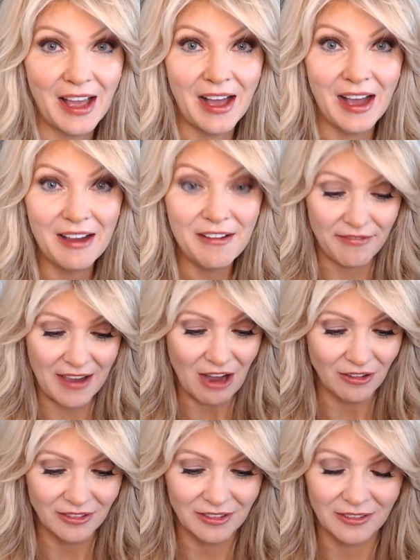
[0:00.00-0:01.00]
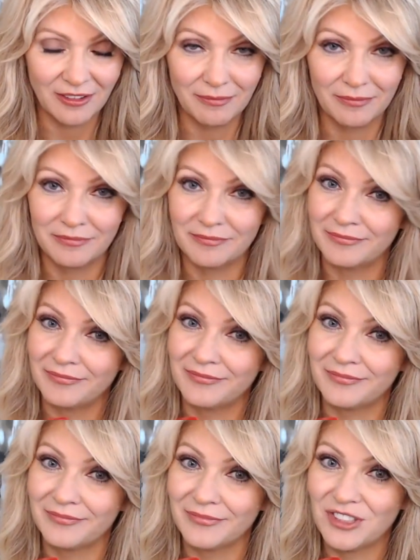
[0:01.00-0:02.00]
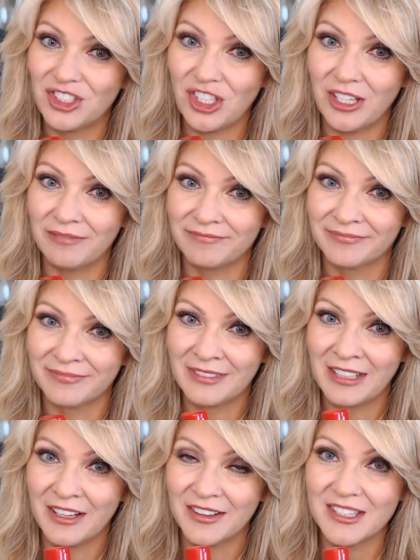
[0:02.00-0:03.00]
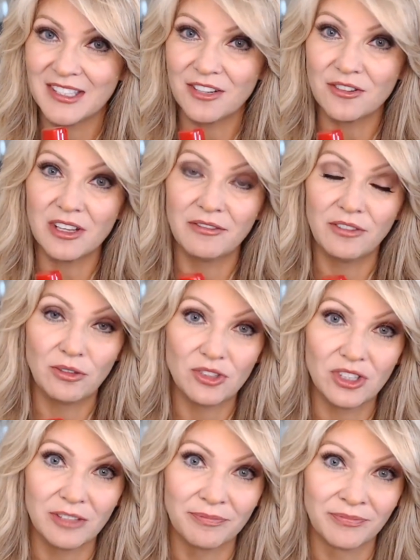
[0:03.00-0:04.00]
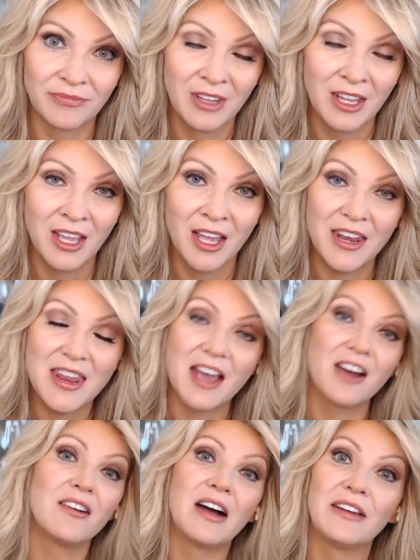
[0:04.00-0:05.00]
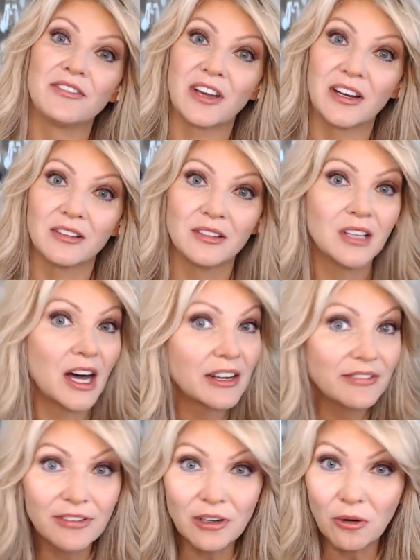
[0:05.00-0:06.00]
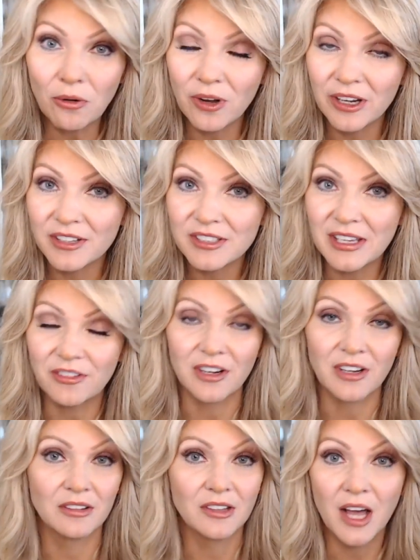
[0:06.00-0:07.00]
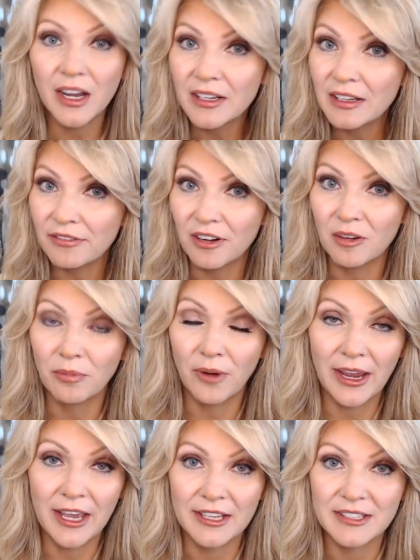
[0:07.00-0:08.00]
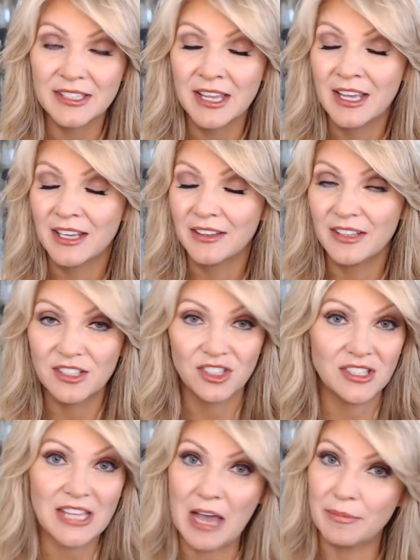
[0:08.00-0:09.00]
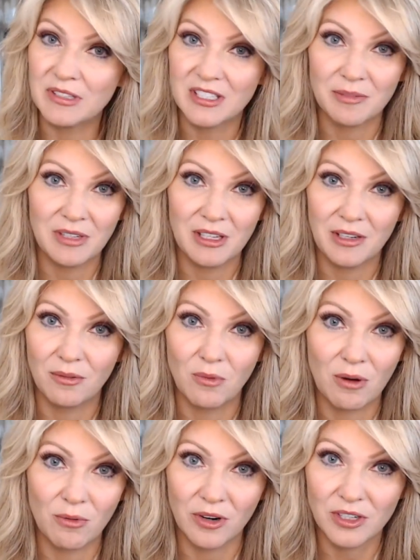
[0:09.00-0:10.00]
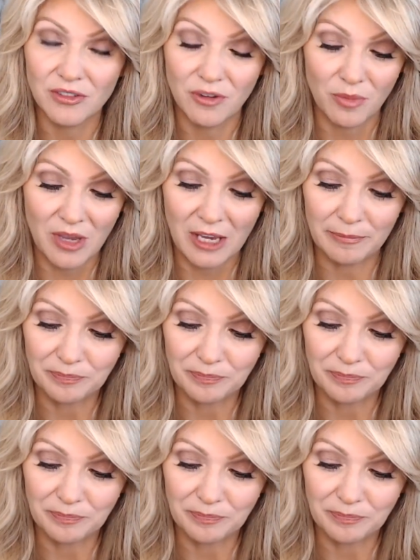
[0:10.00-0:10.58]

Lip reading: I found qi, the silk infusion. Now, I've tried a lot of different oils, I've tried a lot of different brands. This just happens to be what works for me.